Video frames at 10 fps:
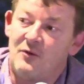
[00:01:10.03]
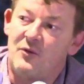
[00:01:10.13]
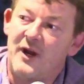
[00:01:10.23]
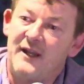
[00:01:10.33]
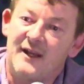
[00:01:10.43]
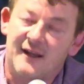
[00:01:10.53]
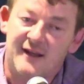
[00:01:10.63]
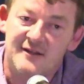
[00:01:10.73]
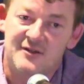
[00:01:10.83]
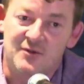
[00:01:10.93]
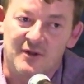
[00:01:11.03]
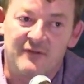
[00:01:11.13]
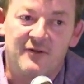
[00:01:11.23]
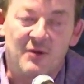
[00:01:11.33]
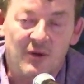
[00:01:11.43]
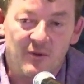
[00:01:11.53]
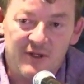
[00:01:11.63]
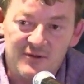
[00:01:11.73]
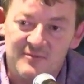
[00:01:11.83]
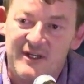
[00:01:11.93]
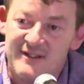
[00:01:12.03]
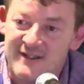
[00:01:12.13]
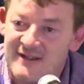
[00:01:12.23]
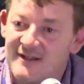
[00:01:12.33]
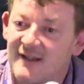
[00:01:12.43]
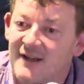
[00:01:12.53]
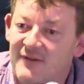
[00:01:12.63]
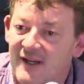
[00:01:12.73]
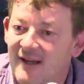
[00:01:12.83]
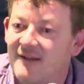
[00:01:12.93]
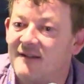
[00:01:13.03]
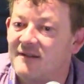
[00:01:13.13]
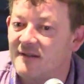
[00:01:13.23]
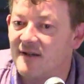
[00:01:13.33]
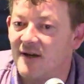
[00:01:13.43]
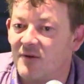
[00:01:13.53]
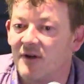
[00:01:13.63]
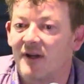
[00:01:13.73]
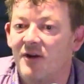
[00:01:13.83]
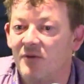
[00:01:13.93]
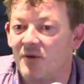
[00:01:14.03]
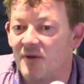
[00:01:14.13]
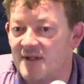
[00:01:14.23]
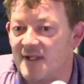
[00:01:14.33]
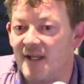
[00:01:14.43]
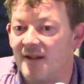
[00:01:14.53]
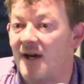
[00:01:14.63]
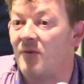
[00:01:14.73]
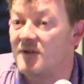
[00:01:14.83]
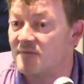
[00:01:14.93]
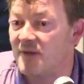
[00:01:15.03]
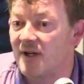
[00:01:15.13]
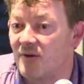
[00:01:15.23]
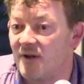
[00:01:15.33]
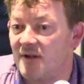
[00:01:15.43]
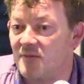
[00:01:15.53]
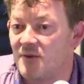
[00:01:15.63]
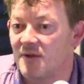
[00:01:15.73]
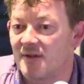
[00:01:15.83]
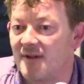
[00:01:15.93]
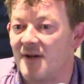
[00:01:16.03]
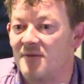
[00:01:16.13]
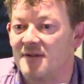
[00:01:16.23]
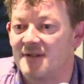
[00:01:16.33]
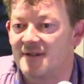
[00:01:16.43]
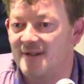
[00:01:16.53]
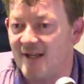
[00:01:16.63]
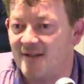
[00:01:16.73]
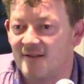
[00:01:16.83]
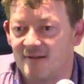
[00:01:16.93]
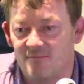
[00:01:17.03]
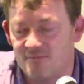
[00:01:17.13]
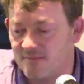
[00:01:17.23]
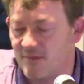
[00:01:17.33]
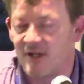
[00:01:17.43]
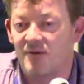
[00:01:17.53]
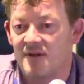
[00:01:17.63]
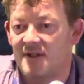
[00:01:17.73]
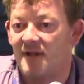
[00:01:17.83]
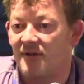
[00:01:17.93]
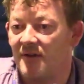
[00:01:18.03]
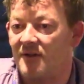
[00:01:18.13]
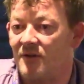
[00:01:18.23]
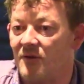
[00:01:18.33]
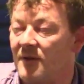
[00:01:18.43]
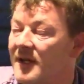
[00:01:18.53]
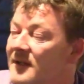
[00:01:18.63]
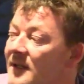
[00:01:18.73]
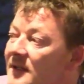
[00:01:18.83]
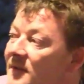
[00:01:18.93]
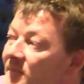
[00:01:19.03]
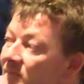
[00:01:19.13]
when that gets stolen from all the Windows PCs that are left connected to the network, how are we going to say that wasn't Bitcoin that broke, that was data, Bitcoin's got nothing to do with that data?